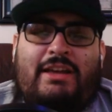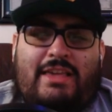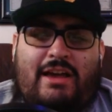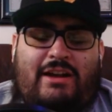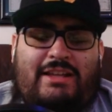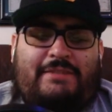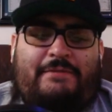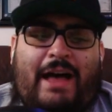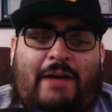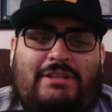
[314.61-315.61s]
Giannis
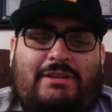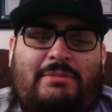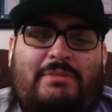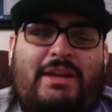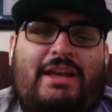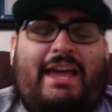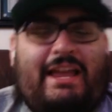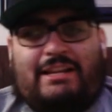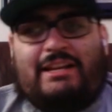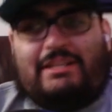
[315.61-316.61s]
fouls him and
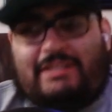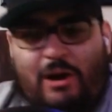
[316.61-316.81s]
he does the